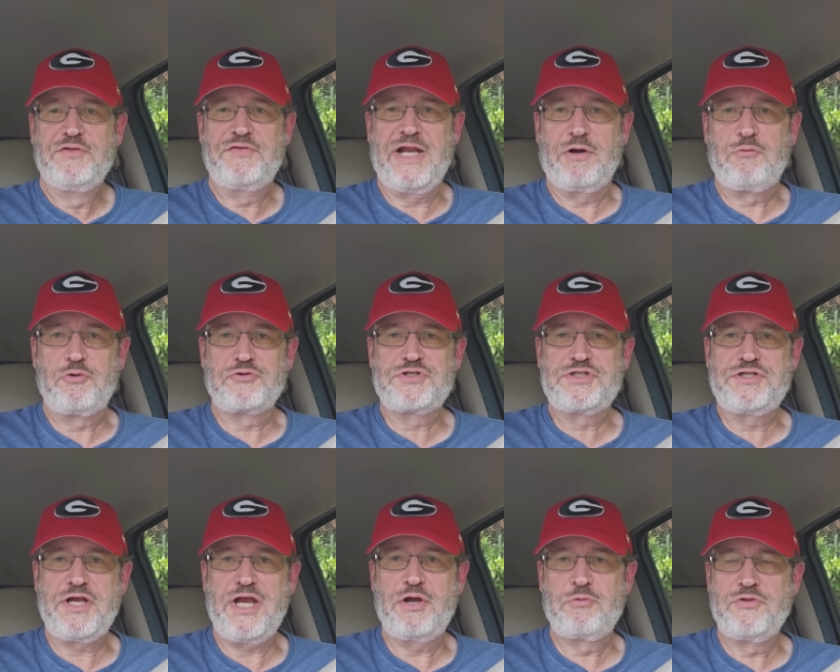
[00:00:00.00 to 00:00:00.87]
that I will
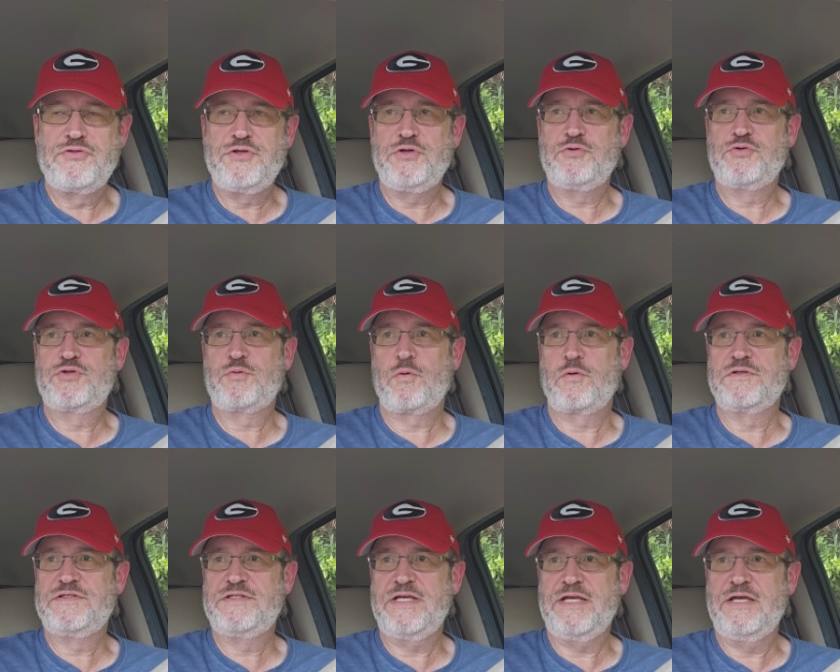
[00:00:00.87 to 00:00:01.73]
share with you
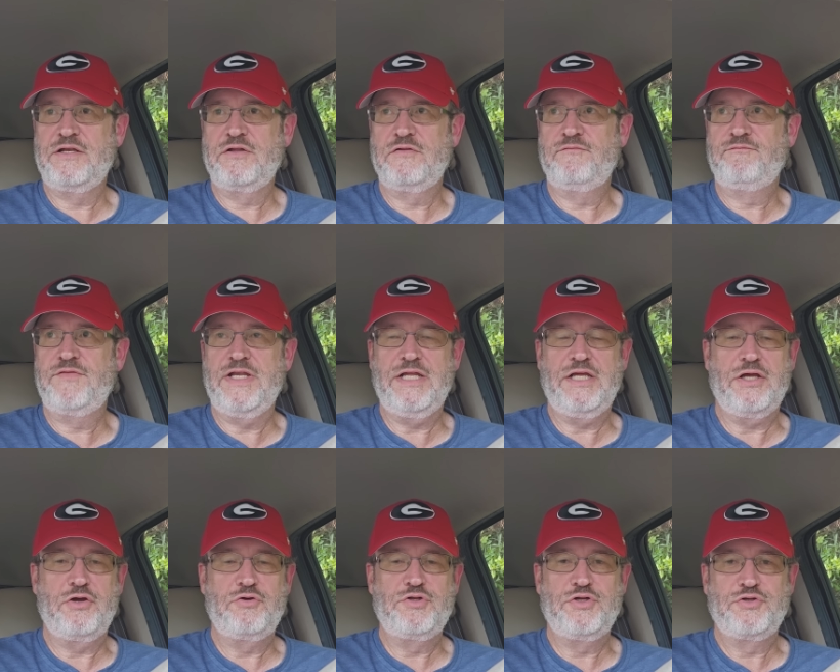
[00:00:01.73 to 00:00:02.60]
towards the end of the
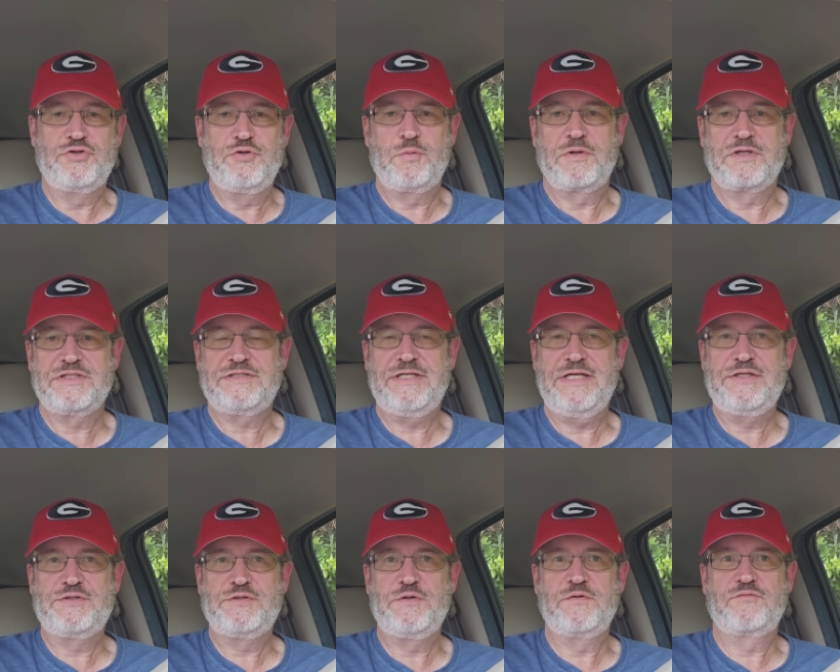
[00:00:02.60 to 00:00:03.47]
video. You do want to
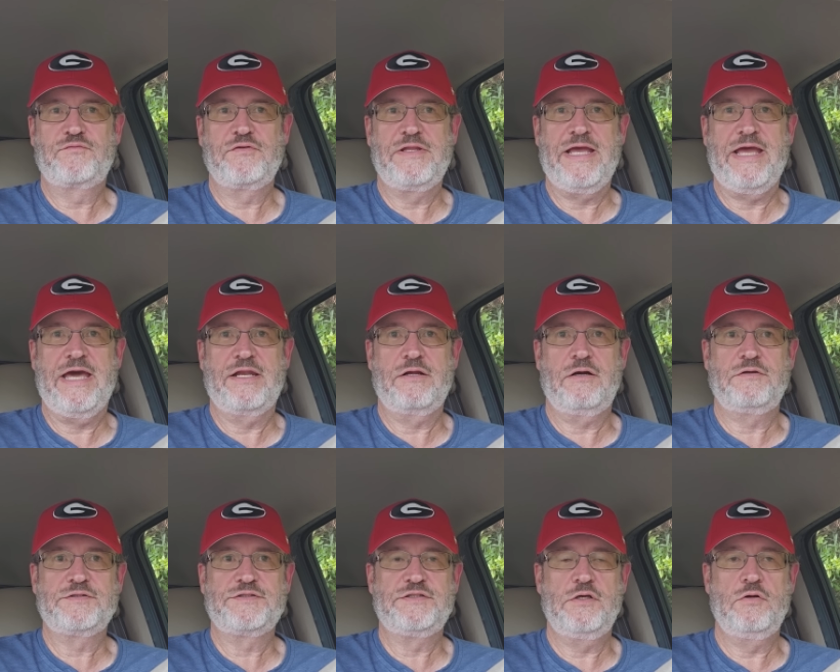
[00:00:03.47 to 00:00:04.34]
stay tuned for that.
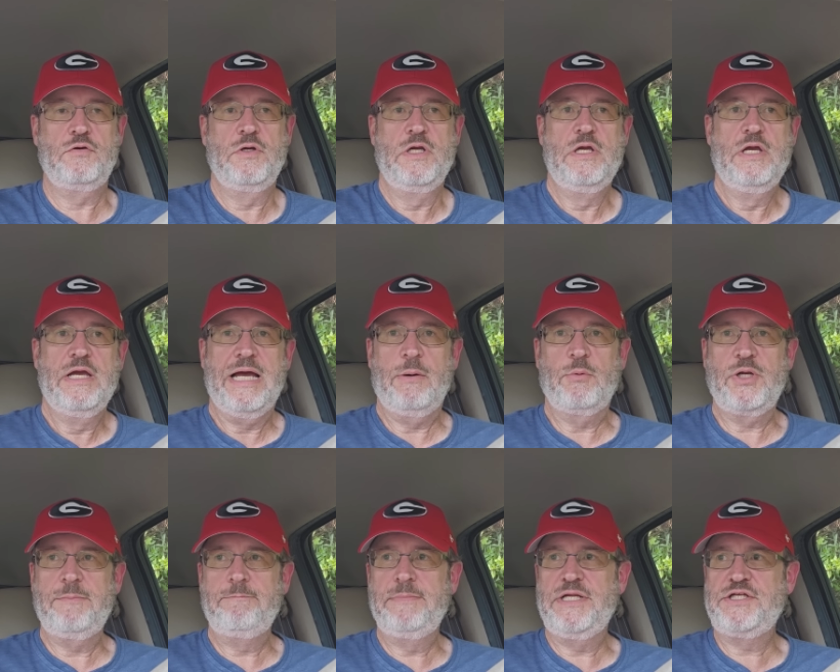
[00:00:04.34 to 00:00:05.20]
Also, I
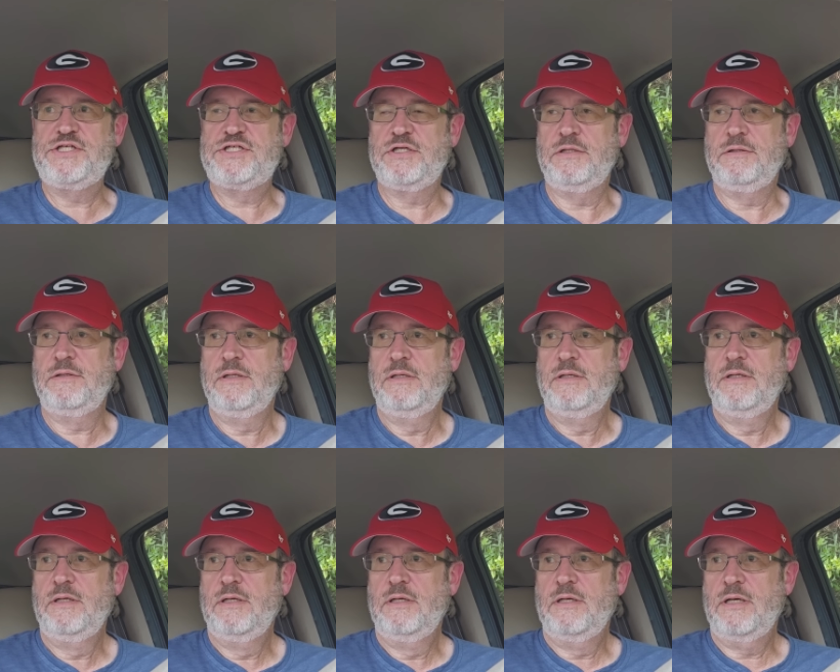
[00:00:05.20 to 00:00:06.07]
want to mention
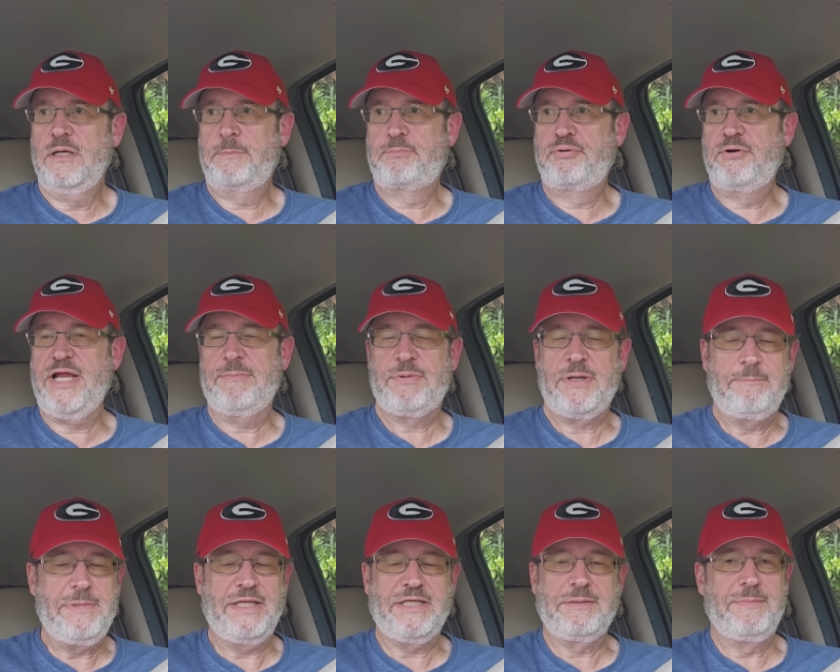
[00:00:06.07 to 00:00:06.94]
a prep. I
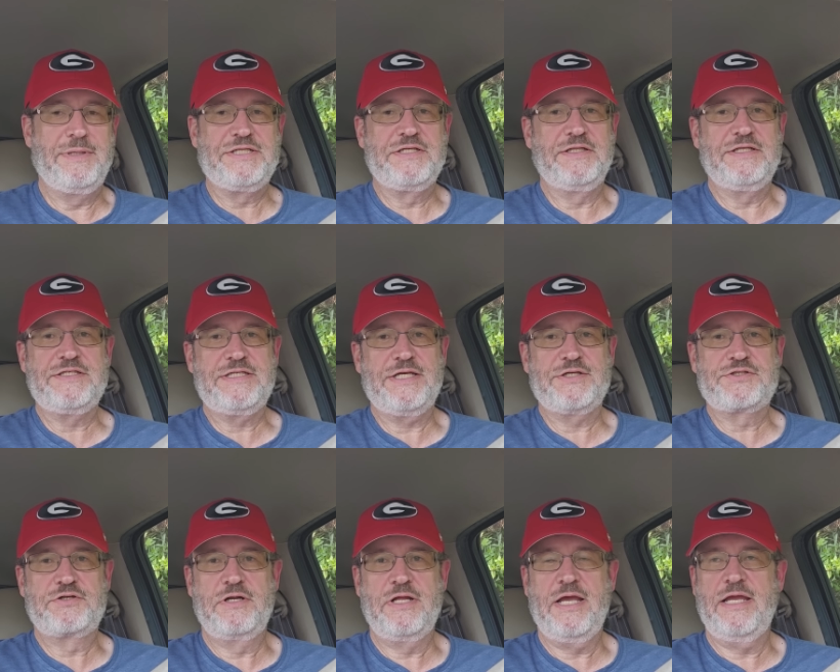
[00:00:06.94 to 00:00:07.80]
meant to mention this
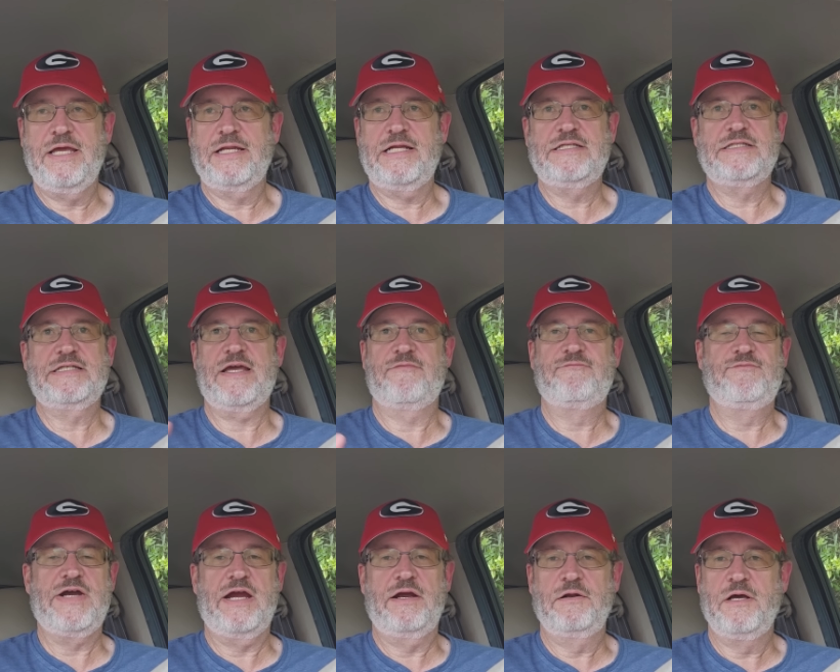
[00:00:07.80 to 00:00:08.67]
yesterday, and I just got
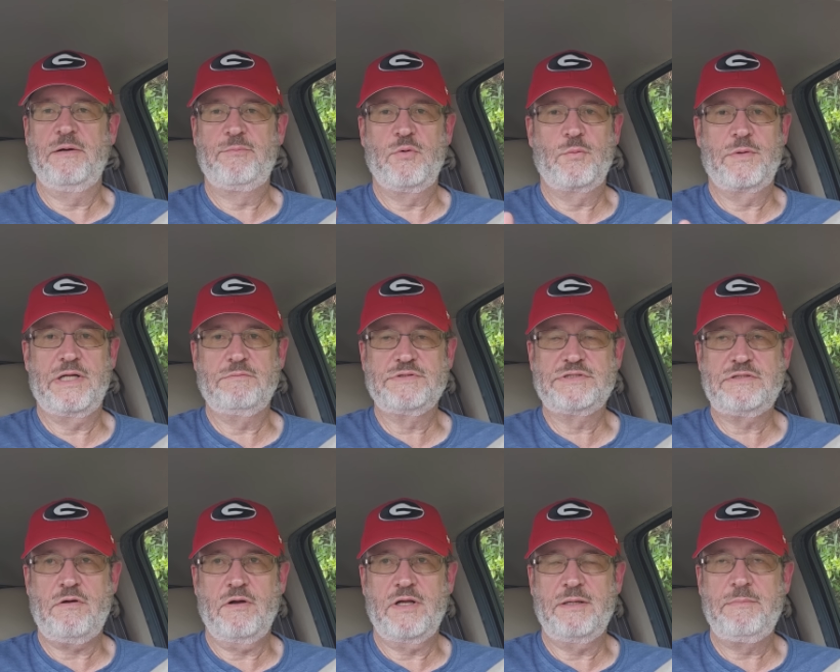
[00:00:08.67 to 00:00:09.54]
fired up on what I was
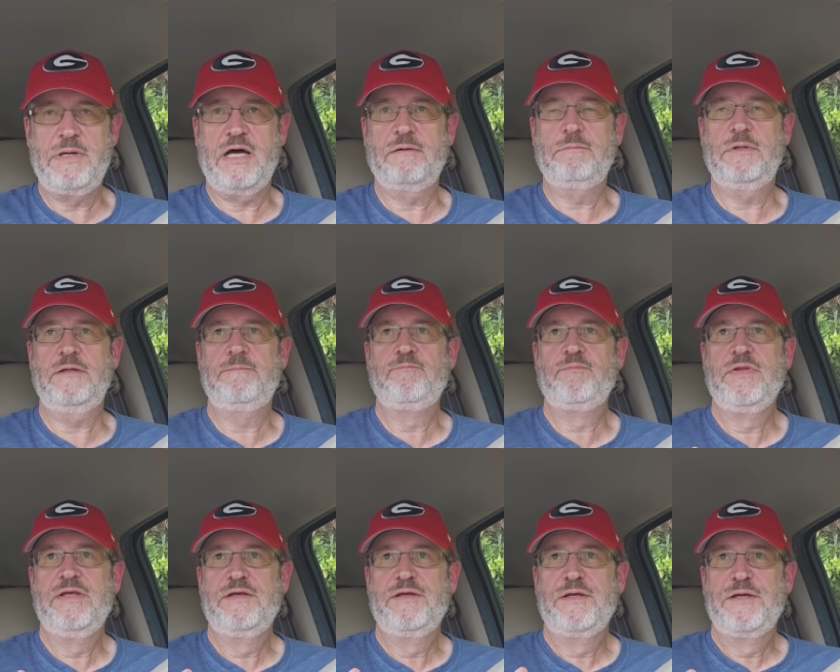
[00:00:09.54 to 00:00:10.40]
talking about, but
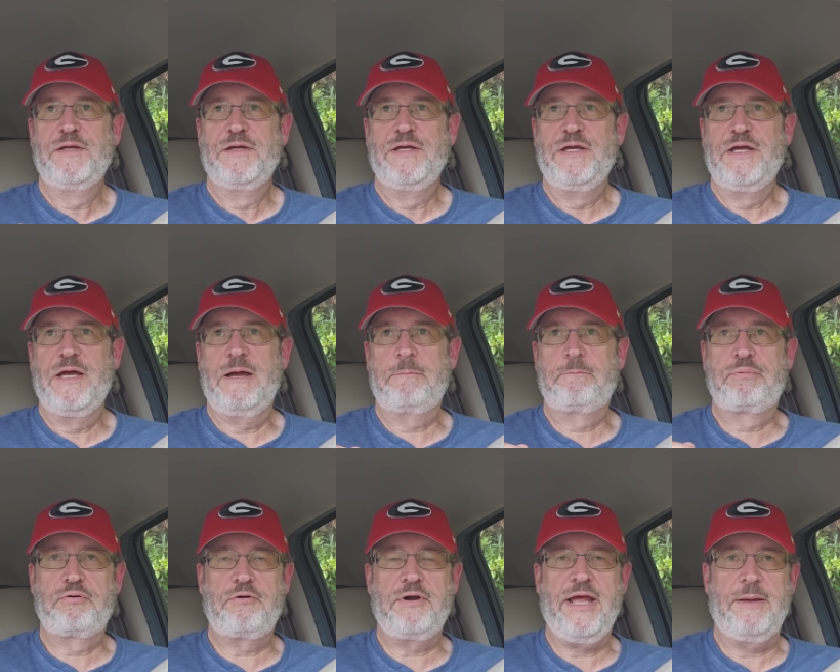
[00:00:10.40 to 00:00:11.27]
a
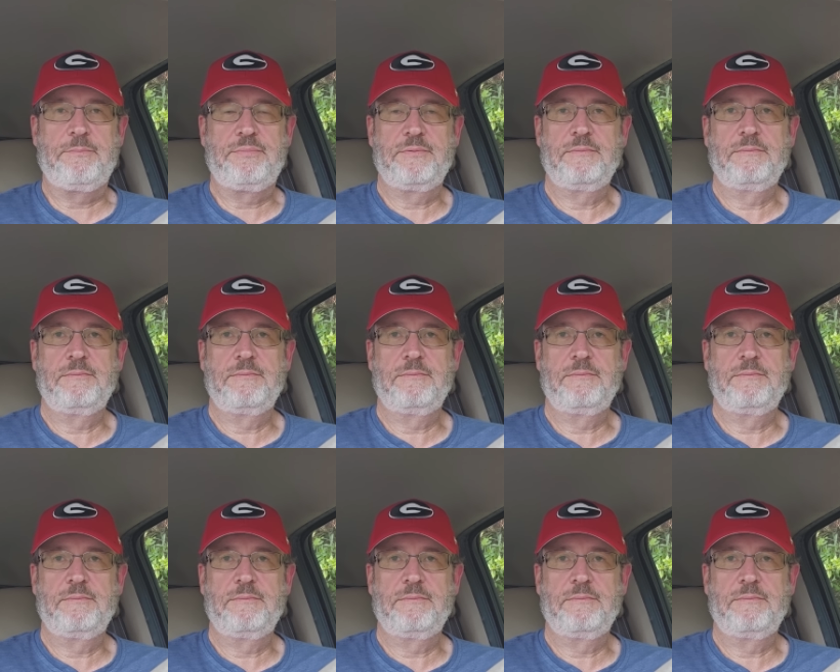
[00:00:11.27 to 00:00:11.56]
prep